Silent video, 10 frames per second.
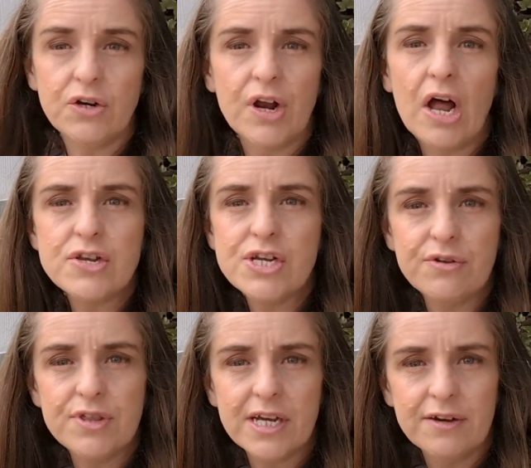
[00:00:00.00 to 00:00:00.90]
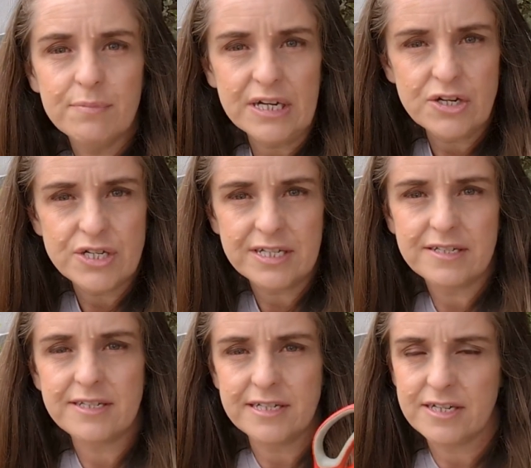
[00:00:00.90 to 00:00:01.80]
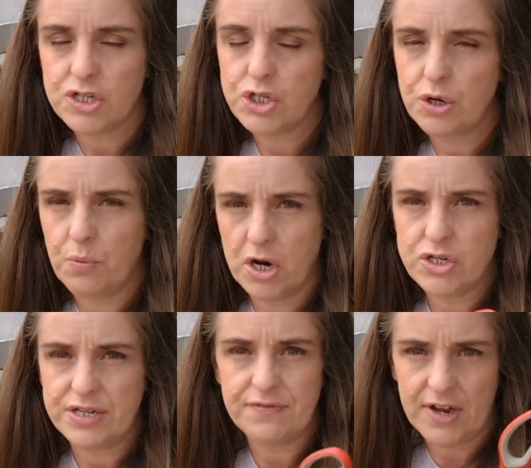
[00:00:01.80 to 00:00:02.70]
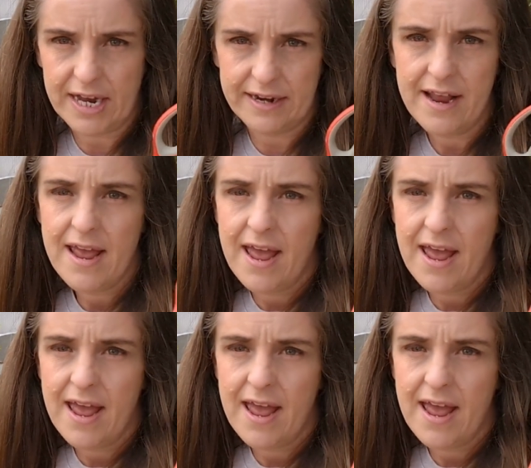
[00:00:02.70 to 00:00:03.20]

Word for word: are not too thick of branches, it should work just fine.